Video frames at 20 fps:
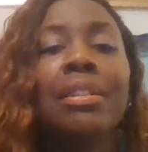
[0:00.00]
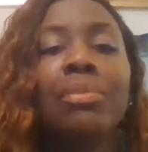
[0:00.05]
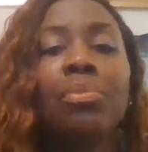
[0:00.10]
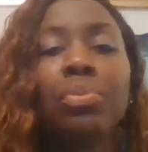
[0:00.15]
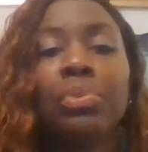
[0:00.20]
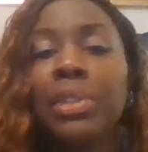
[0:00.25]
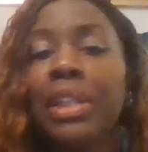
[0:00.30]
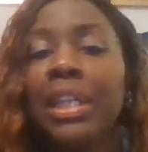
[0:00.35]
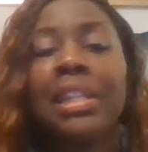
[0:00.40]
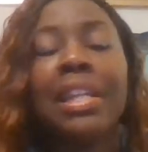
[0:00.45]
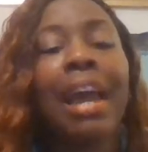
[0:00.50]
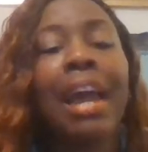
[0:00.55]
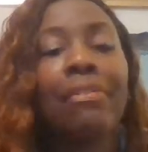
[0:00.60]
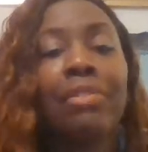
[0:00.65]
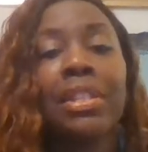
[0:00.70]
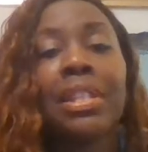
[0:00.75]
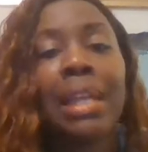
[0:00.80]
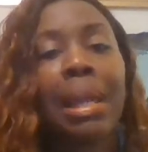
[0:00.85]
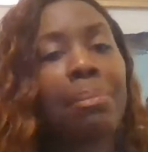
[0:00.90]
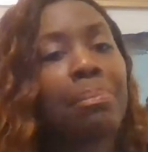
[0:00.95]
didn't have the
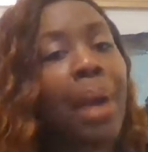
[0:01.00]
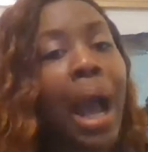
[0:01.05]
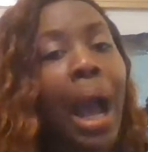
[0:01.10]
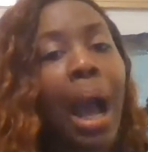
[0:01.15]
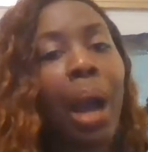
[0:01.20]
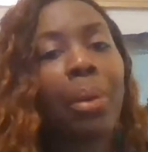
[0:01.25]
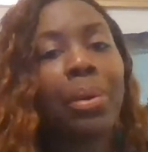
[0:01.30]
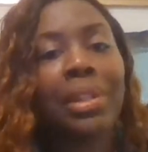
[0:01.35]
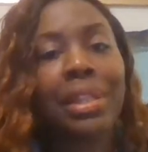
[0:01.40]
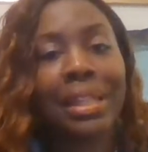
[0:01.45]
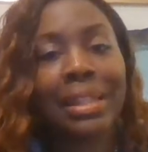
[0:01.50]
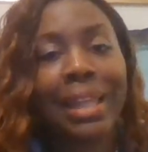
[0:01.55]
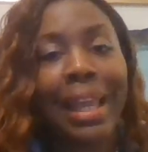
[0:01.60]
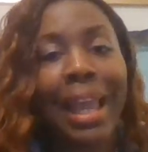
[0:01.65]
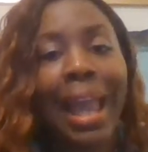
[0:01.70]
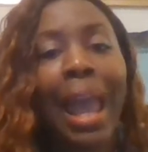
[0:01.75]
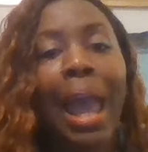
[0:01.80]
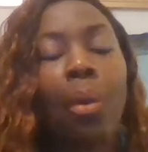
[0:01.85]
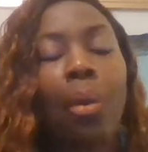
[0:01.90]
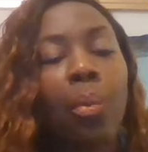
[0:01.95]
same power that they
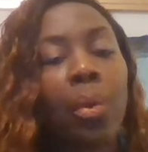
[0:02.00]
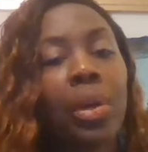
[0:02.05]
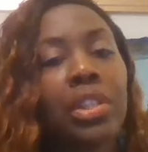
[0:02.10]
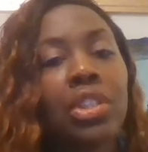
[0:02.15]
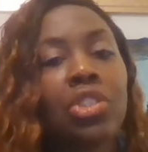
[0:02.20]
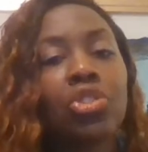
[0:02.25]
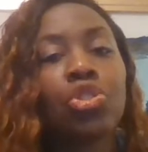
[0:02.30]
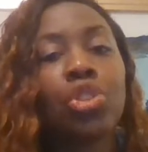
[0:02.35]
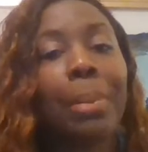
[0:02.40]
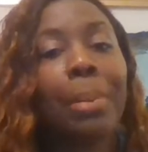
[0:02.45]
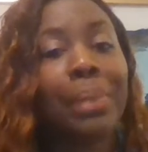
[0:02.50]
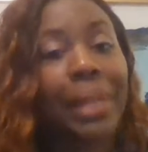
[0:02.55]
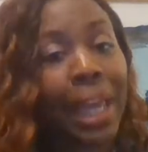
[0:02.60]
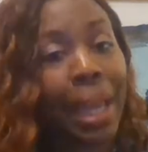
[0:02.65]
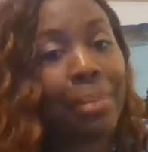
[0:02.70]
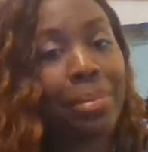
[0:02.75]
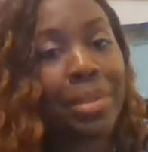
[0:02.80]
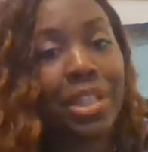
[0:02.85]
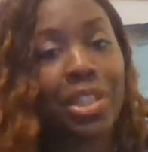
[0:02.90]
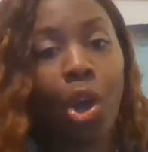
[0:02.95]
had once Trump
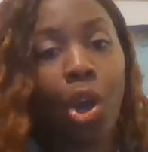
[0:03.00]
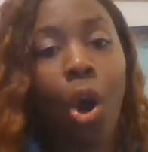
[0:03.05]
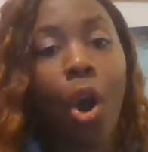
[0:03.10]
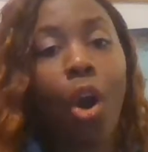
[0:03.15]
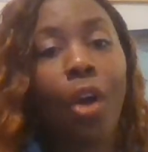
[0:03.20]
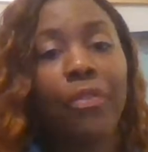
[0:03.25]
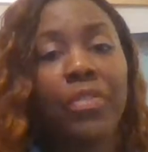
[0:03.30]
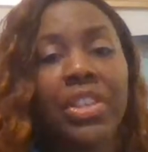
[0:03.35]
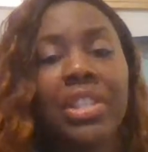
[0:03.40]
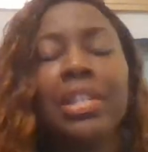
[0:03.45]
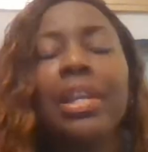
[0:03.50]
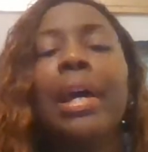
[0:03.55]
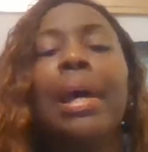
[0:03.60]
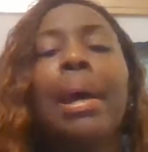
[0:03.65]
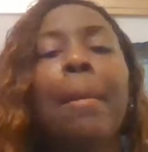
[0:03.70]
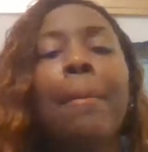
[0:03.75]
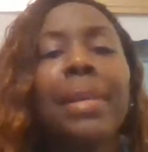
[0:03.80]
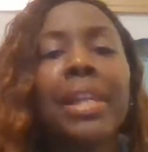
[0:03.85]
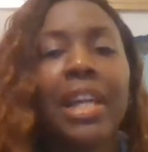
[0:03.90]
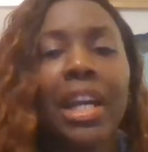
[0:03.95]
came into
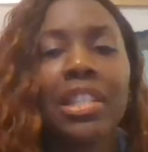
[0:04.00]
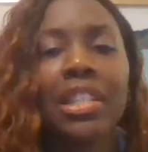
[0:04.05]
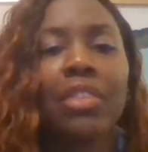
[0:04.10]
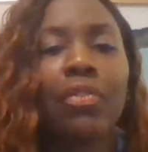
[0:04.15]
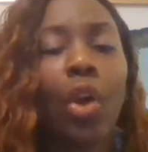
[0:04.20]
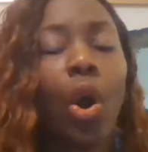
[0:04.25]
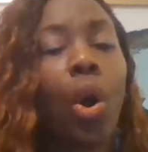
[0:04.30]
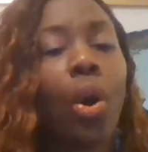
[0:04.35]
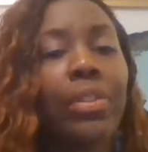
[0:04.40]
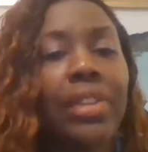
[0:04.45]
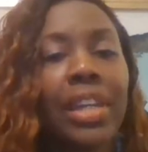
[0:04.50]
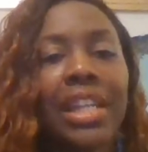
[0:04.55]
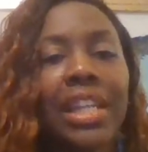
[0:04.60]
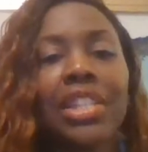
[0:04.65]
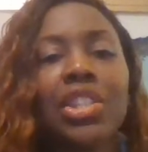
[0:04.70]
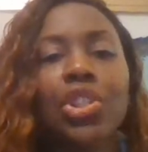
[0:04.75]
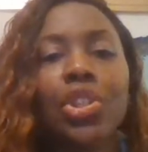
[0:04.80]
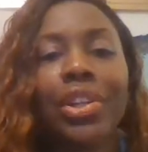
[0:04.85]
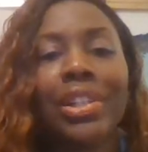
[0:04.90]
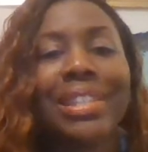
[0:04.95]
office, because of all that he
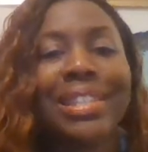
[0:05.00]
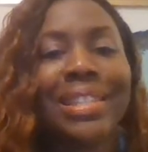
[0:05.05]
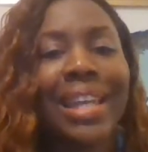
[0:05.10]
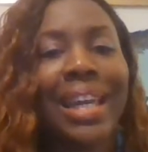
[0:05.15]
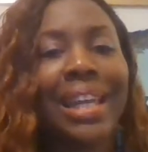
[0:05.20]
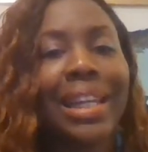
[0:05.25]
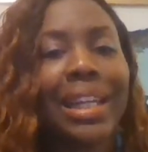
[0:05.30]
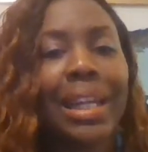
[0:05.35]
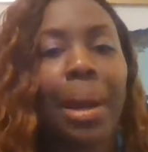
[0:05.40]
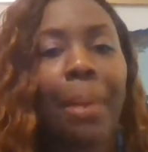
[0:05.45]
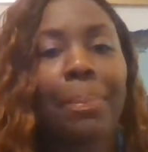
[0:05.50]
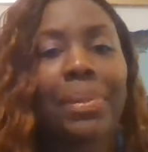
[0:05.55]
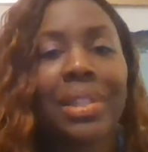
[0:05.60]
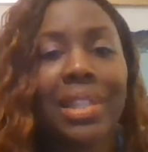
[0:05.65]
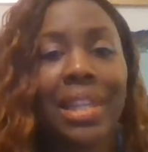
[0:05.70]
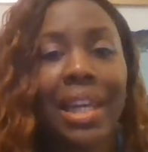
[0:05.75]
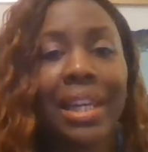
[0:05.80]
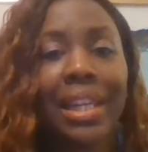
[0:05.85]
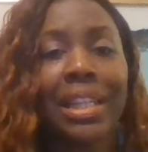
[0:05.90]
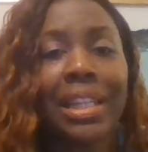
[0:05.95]
started setting up and
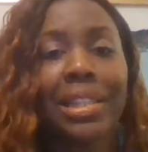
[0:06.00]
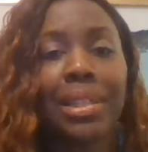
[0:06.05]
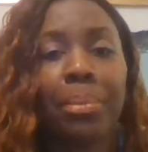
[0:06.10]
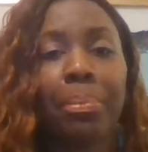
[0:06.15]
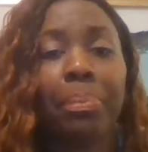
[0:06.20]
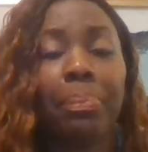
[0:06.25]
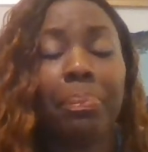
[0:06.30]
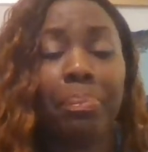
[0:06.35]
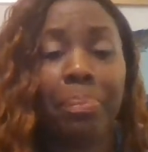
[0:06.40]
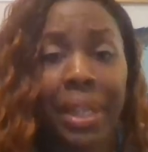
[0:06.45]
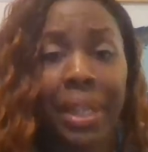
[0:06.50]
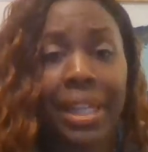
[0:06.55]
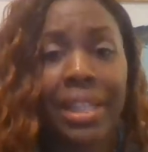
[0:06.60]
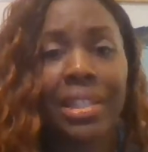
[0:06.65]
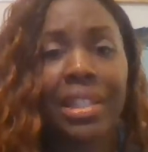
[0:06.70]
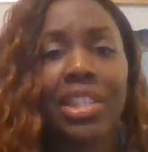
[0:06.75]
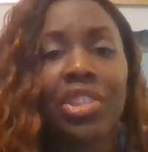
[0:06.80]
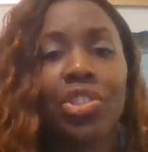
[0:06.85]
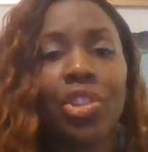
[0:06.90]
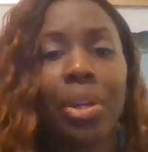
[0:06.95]
setting into place.
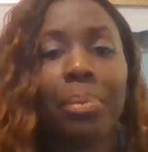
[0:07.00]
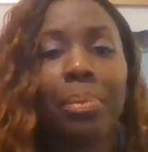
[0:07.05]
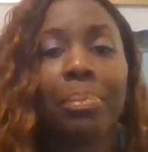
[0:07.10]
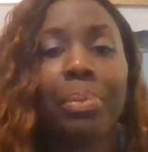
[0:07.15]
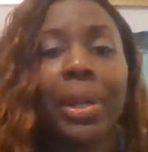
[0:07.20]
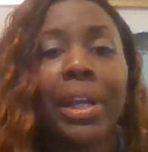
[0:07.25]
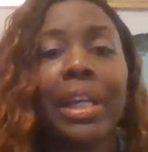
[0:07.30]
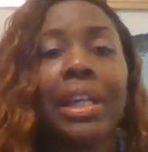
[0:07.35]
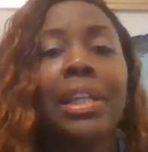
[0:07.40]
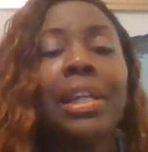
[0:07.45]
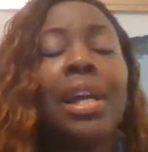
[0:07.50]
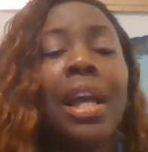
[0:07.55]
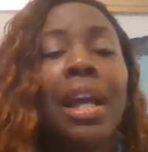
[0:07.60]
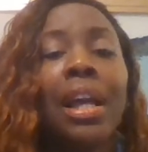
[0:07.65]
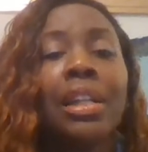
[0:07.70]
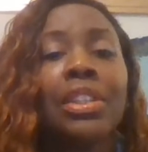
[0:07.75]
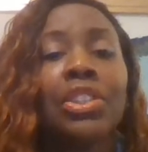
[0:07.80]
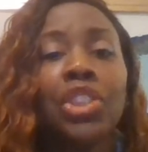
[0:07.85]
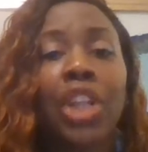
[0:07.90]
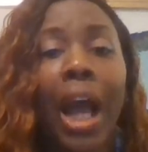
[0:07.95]
He started bringing
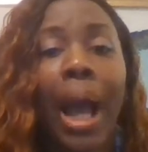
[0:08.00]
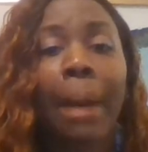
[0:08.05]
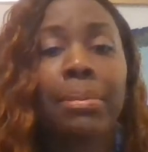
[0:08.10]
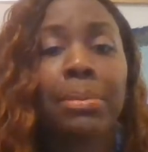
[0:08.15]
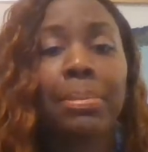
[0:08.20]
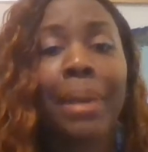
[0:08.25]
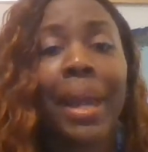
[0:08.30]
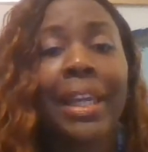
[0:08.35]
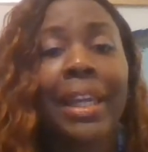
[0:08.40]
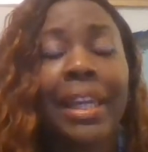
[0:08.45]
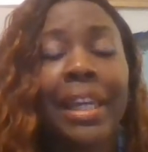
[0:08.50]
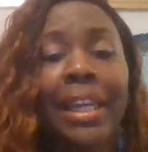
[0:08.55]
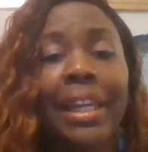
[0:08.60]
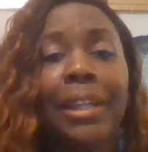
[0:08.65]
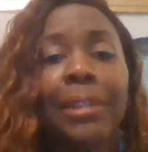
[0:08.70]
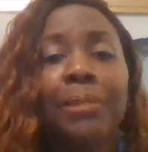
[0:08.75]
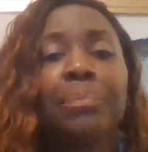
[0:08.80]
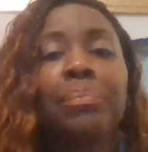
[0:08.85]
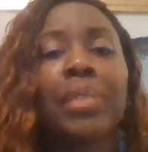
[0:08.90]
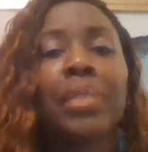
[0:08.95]
jobs back
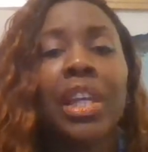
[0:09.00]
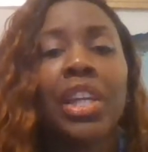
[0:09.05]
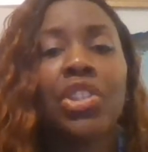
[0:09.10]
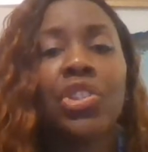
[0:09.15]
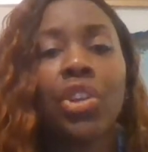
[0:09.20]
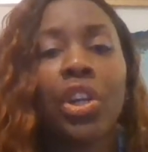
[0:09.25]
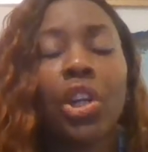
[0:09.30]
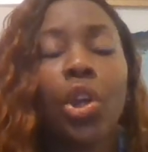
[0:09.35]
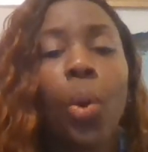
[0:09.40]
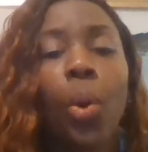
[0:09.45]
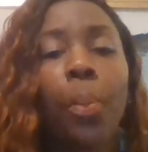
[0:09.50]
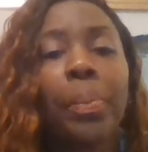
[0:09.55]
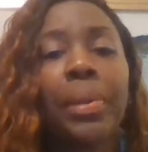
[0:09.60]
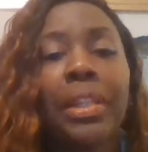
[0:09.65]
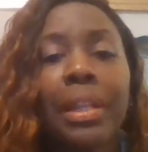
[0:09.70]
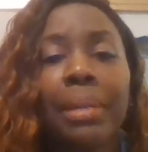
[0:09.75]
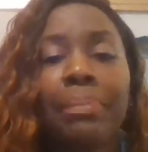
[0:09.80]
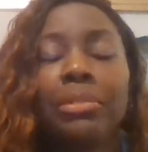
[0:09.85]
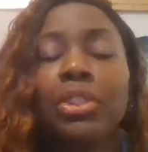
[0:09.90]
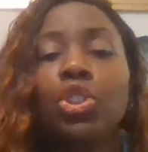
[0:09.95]
in. He started
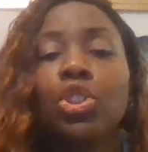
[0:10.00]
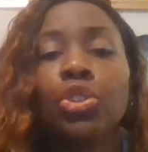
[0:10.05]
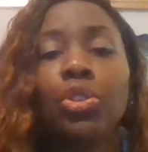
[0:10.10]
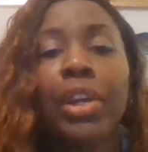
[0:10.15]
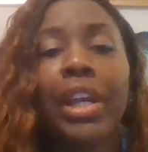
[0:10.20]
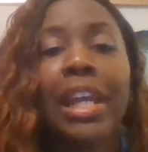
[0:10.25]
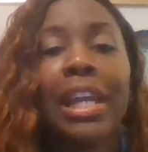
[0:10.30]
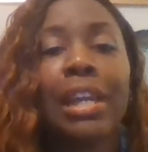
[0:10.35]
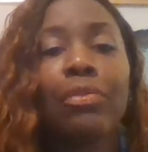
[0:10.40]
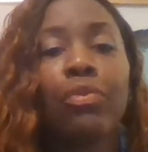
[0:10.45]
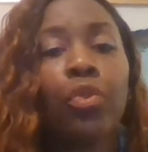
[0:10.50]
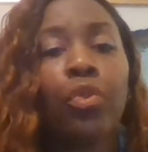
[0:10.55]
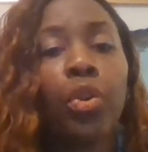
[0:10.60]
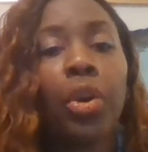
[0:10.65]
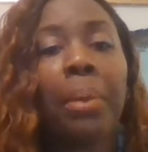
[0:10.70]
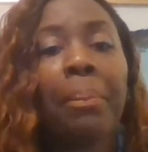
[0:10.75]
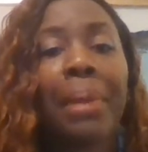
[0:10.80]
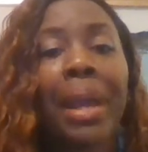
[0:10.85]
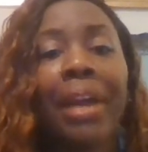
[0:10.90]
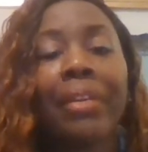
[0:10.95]
opening up the trade for
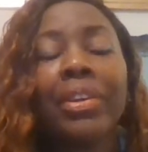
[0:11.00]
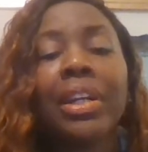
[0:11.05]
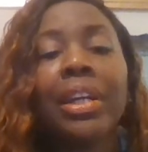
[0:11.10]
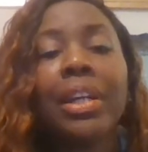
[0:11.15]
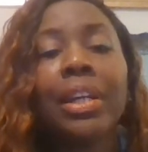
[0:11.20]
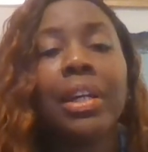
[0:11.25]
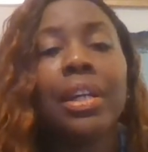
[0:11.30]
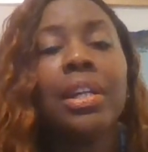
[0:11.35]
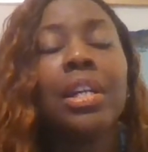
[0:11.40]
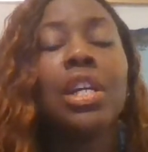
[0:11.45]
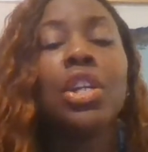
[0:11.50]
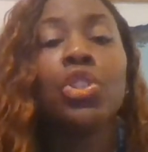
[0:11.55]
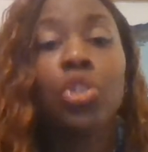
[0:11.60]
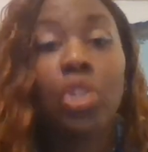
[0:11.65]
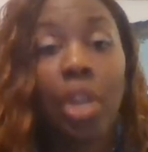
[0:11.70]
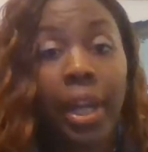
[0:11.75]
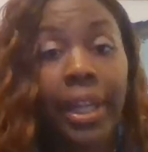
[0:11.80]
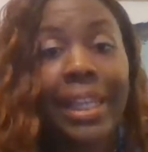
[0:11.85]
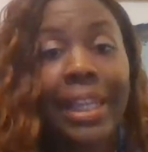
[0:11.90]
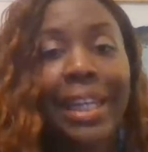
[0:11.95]
America
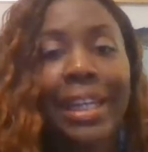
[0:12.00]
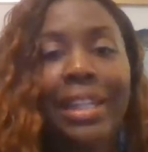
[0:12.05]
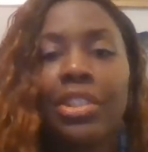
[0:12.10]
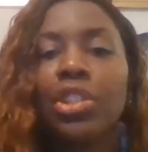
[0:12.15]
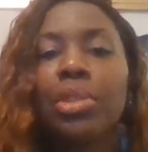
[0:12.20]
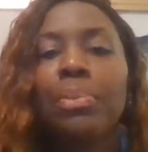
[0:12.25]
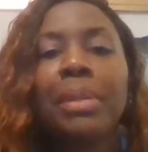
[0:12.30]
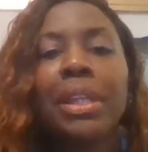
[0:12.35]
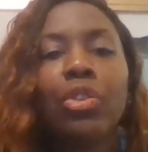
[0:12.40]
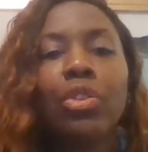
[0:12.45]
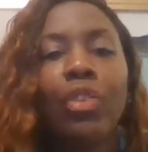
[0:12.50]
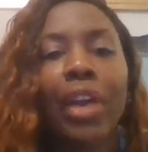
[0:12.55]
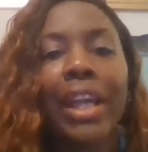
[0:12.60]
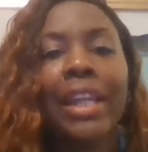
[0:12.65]
again, to be great